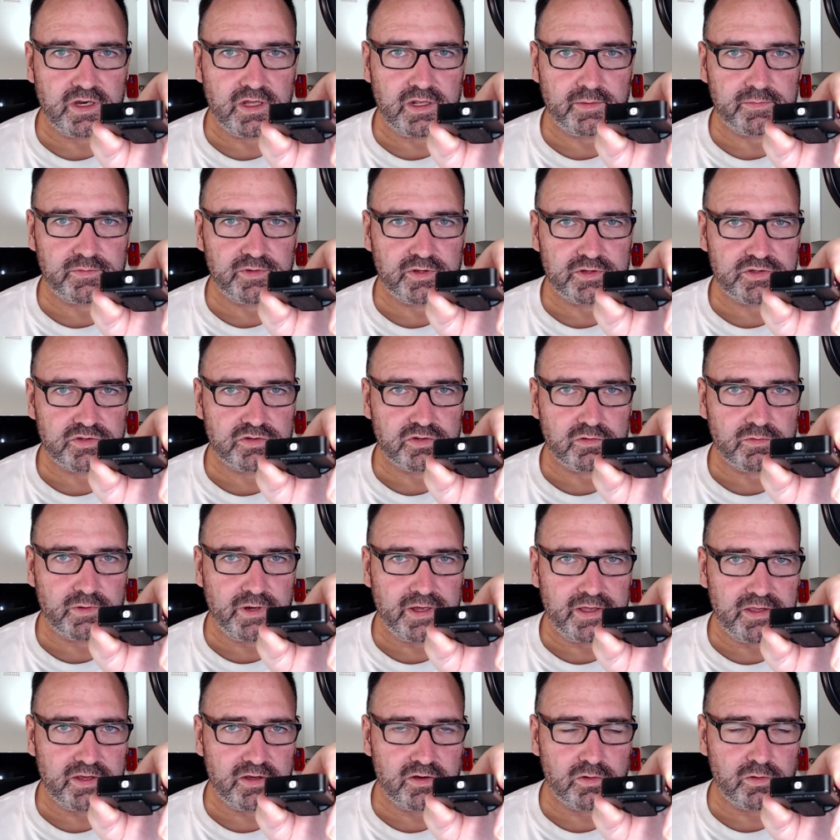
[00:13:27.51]
I'm not sure what
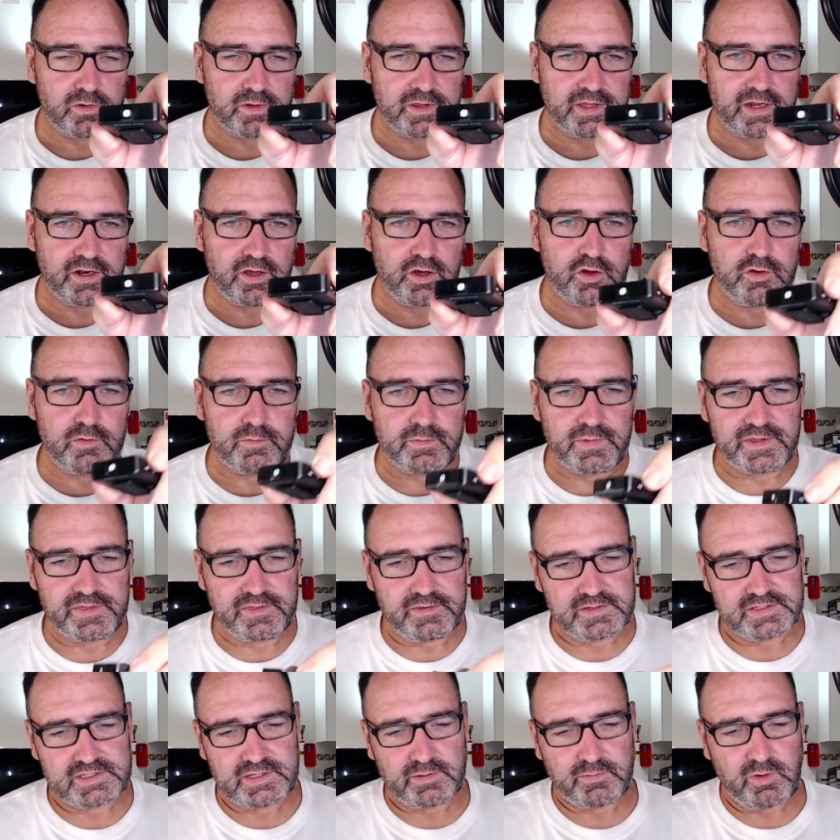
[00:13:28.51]
you call that O,
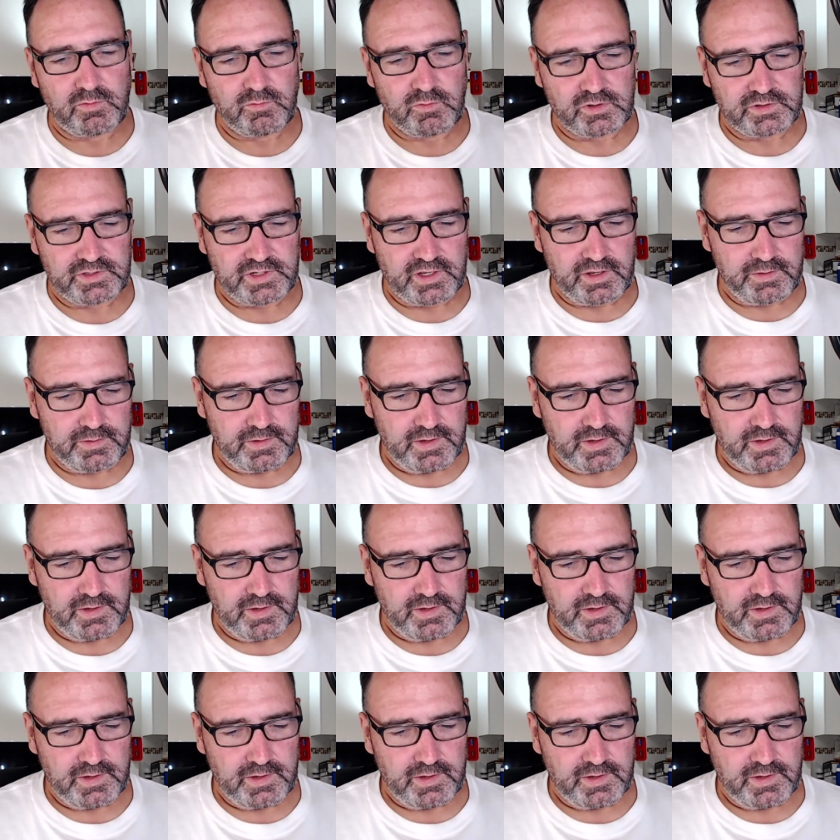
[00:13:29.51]
but someone will know.